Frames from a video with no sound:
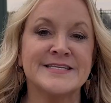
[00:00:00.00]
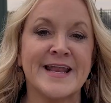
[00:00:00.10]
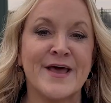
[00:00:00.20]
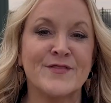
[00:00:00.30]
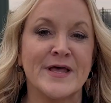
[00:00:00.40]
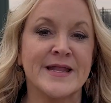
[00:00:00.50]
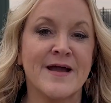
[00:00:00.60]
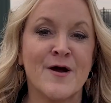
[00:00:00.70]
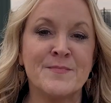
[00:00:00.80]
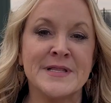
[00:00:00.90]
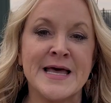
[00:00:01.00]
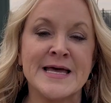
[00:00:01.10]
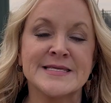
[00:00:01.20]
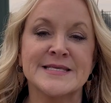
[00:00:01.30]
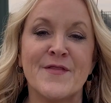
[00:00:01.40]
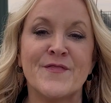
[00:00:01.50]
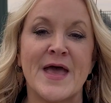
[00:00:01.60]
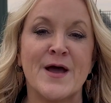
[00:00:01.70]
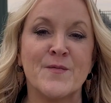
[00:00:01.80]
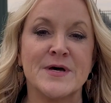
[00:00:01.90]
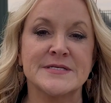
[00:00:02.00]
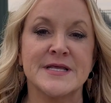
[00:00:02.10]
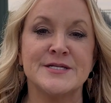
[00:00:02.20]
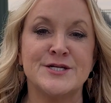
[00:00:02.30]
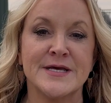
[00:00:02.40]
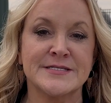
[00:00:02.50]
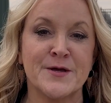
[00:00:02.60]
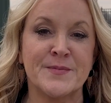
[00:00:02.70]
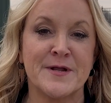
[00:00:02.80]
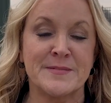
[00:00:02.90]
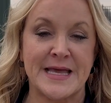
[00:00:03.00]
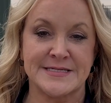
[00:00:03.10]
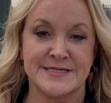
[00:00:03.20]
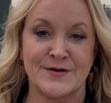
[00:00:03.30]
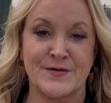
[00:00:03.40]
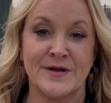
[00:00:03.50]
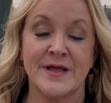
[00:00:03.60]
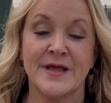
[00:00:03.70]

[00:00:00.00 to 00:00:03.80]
is an athletic complex that was just opened up last year.